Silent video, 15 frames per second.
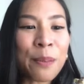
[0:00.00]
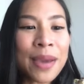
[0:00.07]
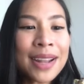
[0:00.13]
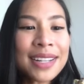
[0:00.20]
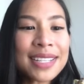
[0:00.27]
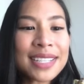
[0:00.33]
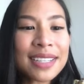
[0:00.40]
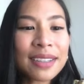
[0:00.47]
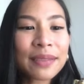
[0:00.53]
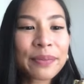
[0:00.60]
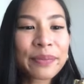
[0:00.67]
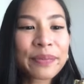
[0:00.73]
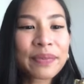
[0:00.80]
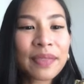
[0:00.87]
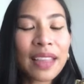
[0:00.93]
mid
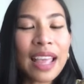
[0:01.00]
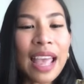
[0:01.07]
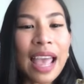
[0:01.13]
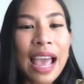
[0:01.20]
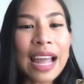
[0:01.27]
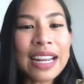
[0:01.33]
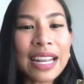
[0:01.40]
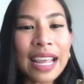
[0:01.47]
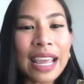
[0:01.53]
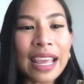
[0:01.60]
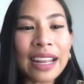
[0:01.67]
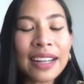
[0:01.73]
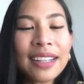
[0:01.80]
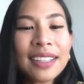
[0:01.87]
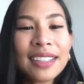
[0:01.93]
and
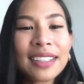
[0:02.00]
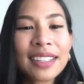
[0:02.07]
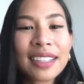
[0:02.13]
end